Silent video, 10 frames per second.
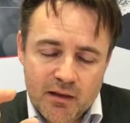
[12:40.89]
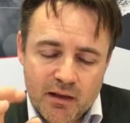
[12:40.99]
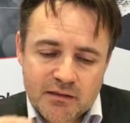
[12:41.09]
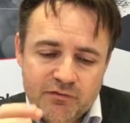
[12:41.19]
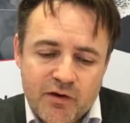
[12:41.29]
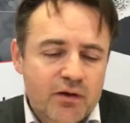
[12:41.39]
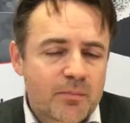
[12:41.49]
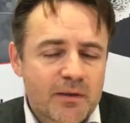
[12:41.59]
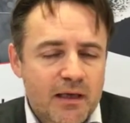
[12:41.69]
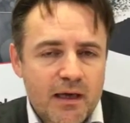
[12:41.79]
It's very
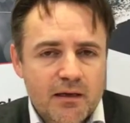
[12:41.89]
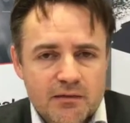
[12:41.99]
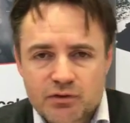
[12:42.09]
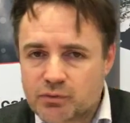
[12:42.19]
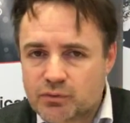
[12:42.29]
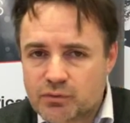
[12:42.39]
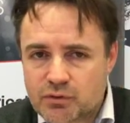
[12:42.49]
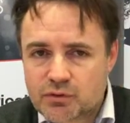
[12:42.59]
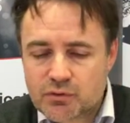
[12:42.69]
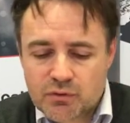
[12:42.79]
complicated
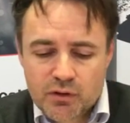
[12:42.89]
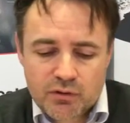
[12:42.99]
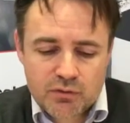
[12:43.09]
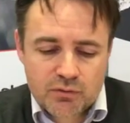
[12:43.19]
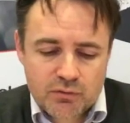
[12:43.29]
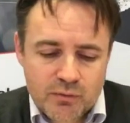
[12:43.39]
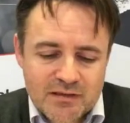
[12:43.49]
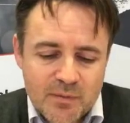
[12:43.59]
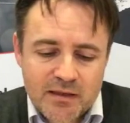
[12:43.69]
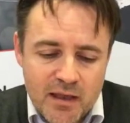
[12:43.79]
to
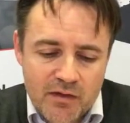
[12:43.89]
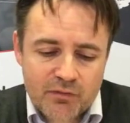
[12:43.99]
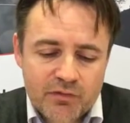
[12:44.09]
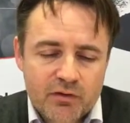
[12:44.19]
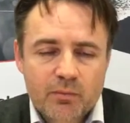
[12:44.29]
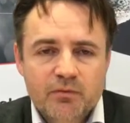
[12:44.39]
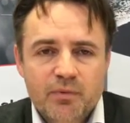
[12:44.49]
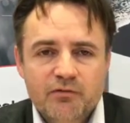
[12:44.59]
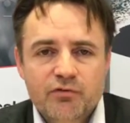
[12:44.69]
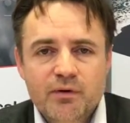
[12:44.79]
explain everything about
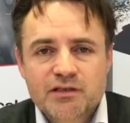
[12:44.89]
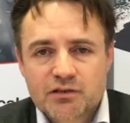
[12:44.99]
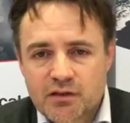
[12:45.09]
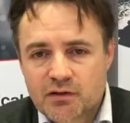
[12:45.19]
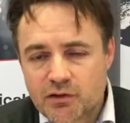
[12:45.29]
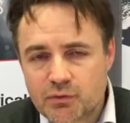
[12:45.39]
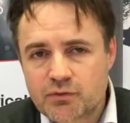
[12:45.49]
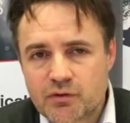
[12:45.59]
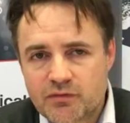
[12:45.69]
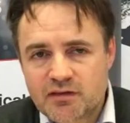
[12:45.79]
perforation and the
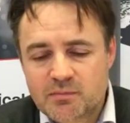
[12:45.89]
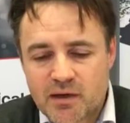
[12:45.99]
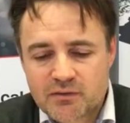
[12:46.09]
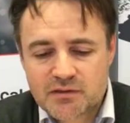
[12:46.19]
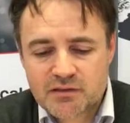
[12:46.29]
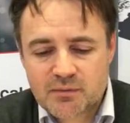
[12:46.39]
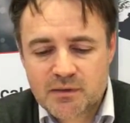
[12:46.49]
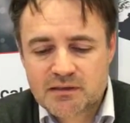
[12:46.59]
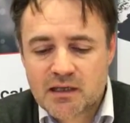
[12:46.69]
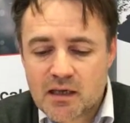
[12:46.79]
use of these
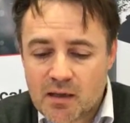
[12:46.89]
bioceramics,